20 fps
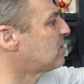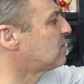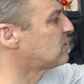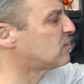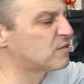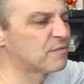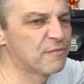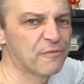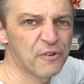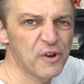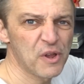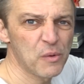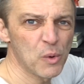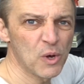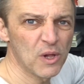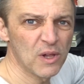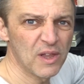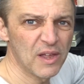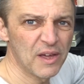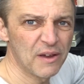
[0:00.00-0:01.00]
There's free
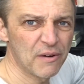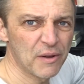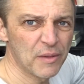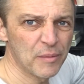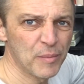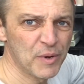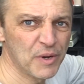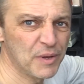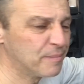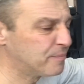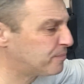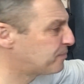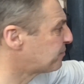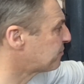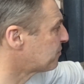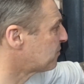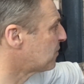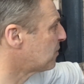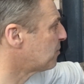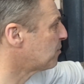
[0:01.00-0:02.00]
will there at the minute,
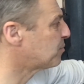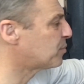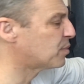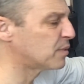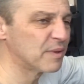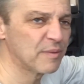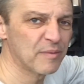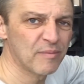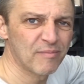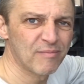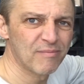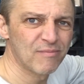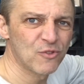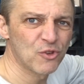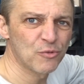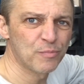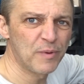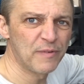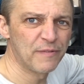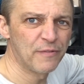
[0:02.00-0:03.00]
but
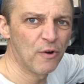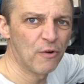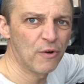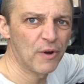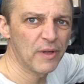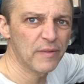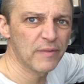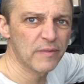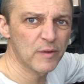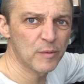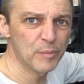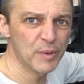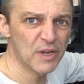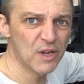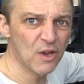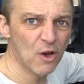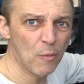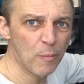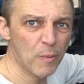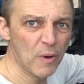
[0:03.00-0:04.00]
just before it there'll be
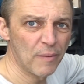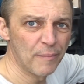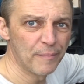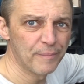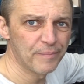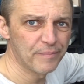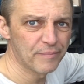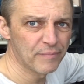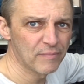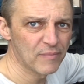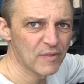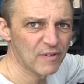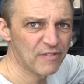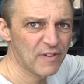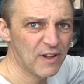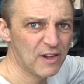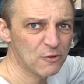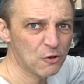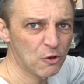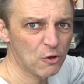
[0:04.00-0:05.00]
copper, a
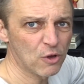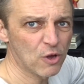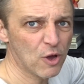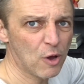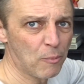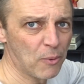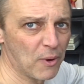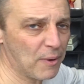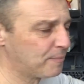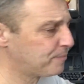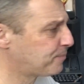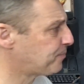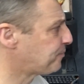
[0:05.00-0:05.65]
file called copper.